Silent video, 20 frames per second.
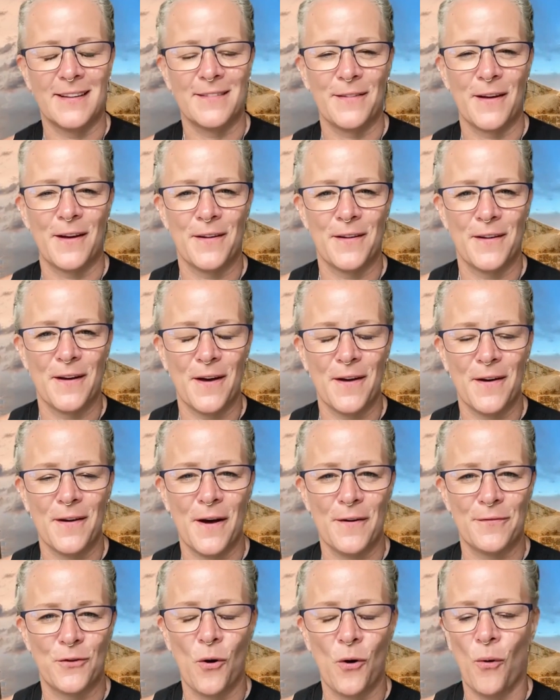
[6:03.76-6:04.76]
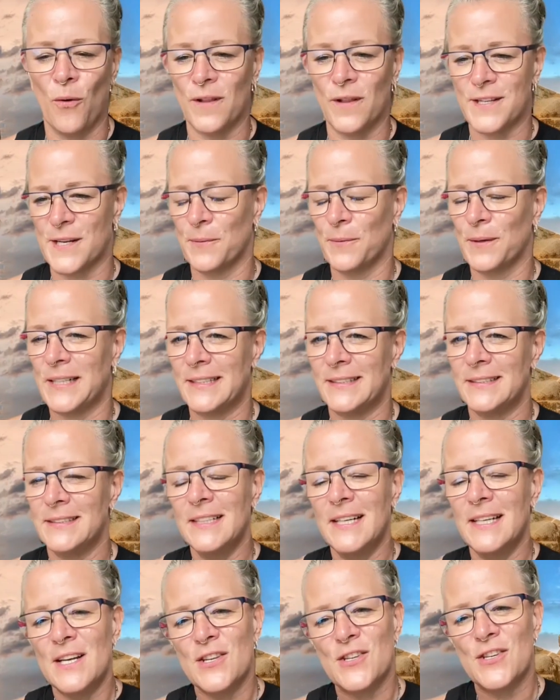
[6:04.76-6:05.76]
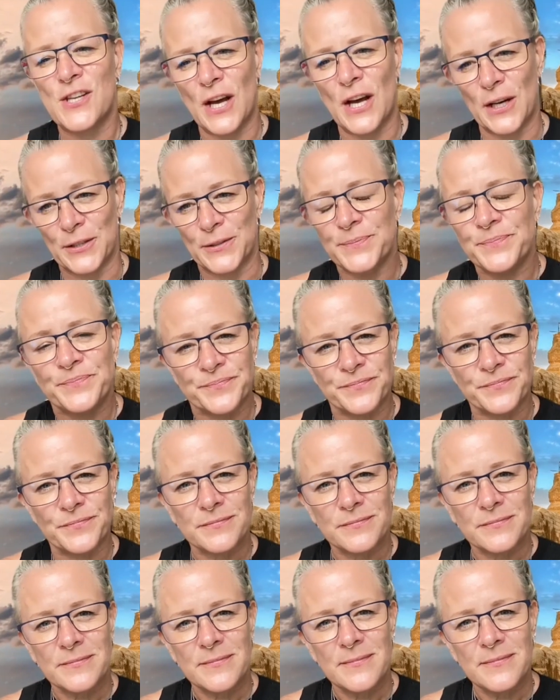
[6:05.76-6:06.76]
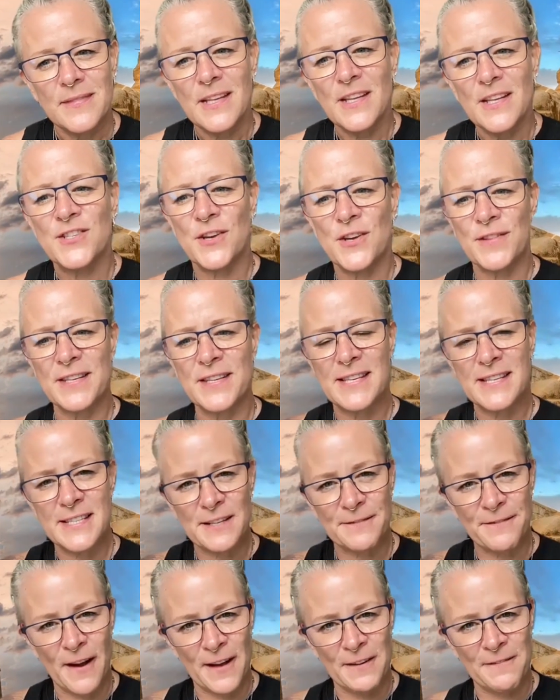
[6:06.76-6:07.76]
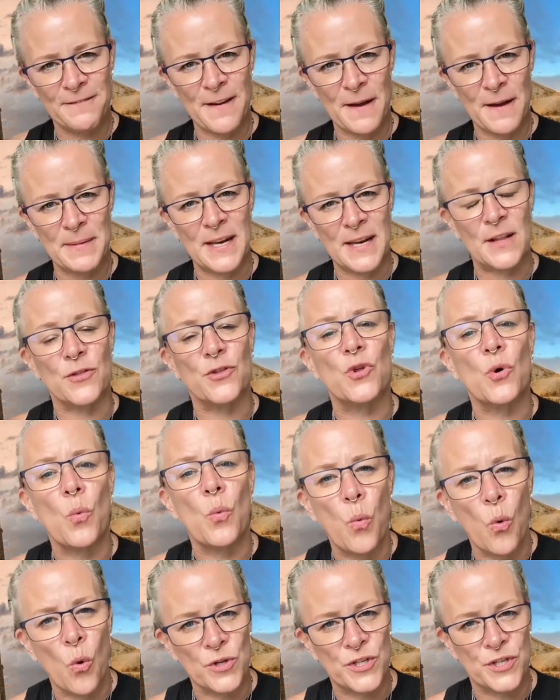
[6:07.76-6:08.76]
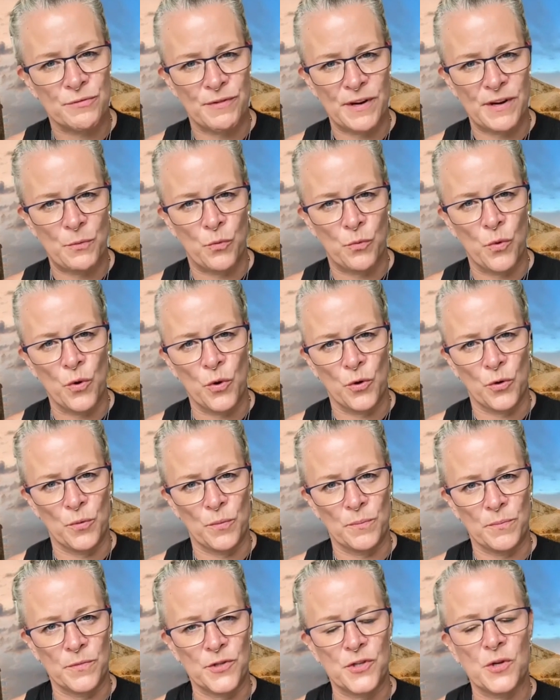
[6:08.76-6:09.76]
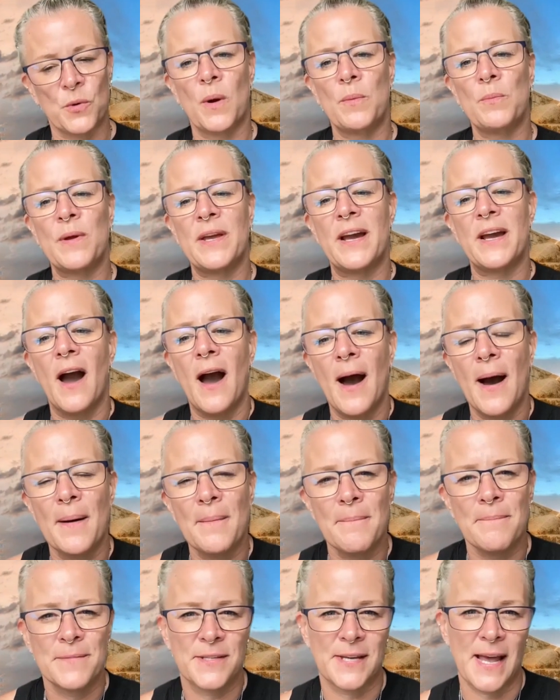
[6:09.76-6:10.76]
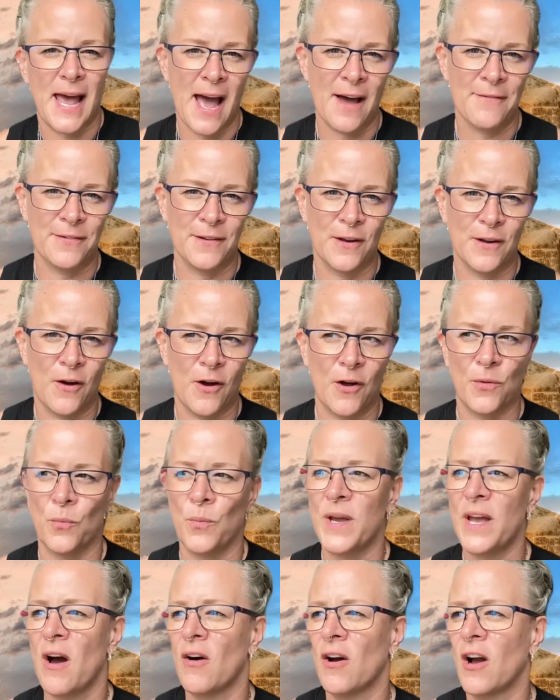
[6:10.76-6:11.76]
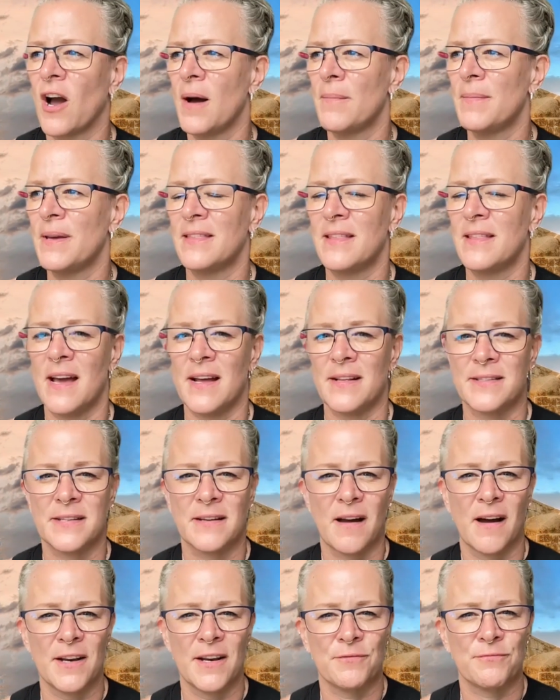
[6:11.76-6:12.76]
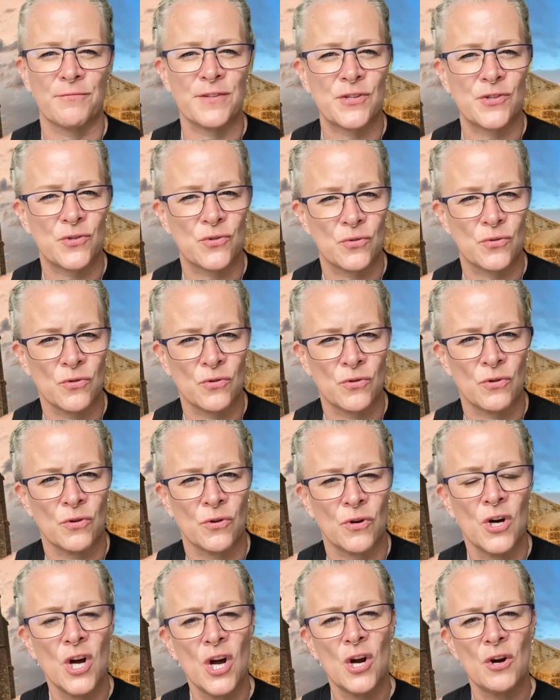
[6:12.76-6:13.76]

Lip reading: of call, as it were. So this is divine feminine, the watery womb. So when we come to Avalon, we are coming there to kind of restore,